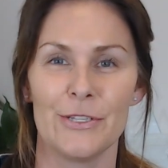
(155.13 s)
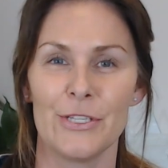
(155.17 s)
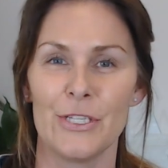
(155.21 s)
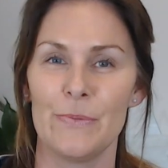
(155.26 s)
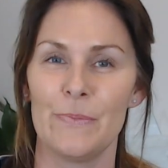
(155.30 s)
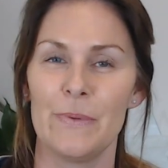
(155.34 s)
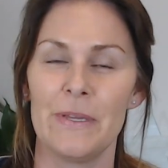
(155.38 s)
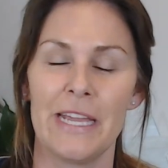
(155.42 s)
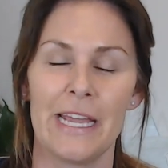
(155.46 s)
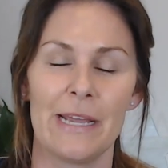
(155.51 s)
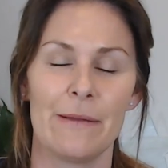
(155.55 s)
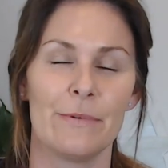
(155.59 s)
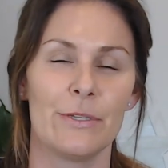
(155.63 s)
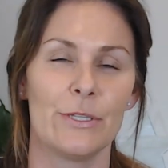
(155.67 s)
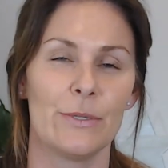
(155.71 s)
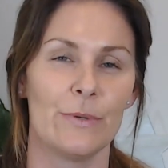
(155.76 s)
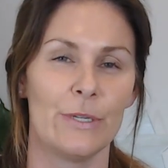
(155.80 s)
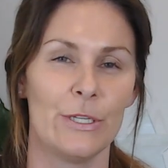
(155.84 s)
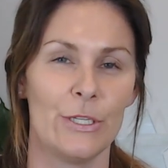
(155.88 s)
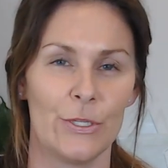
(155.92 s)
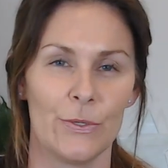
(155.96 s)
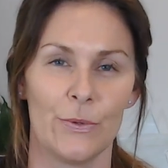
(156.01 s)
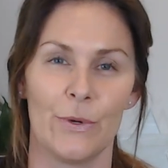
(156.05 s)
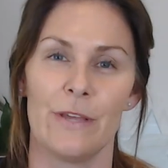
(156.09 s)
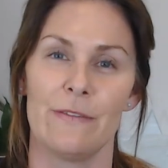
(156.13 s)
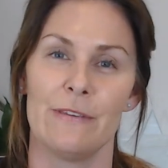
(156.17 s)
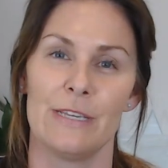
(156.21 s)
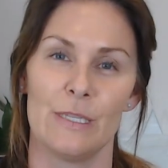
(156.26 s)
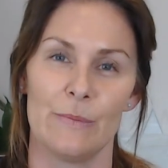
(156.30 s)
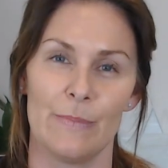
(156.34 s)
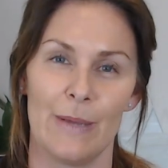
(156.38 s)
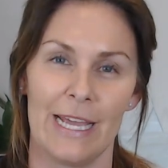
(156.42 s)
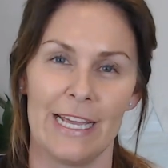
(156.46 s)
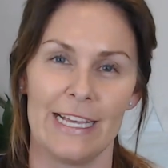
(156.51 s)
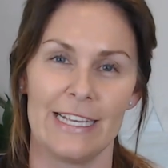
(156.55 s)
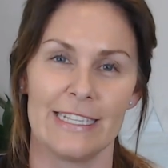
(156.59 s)
just being able to enjoy the
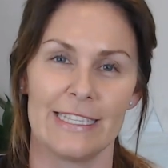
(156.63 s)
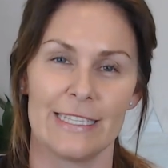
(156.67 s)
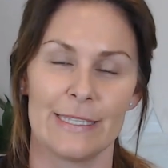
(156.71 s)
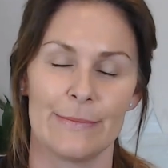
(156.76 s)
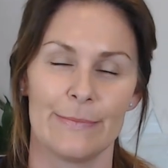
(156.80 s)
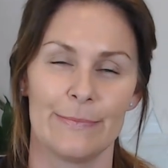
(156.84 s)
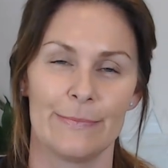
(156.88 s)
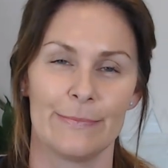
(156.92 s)
space.